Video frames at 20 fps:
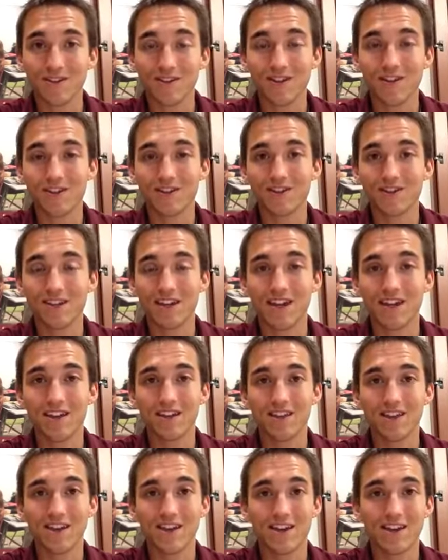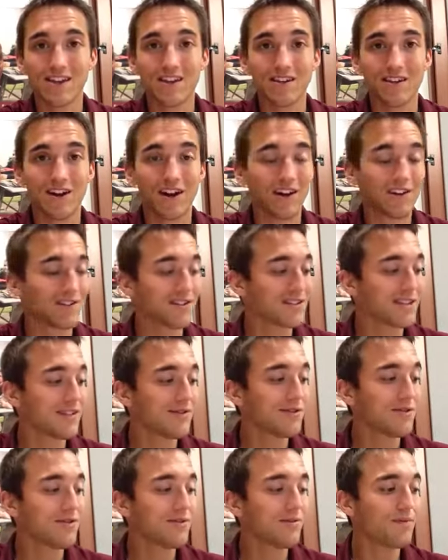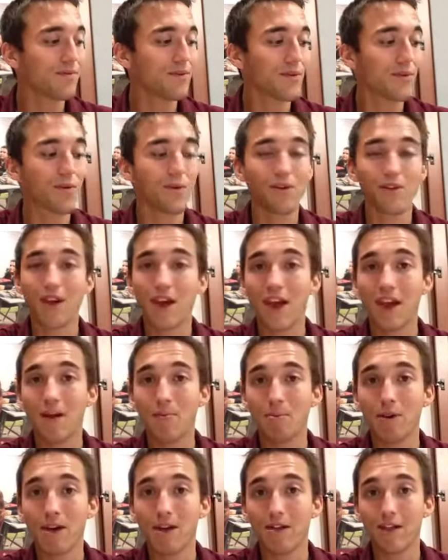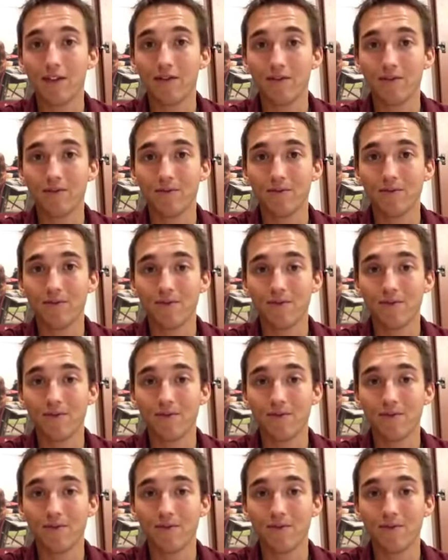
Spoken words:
You can either take the honors level or the AP level.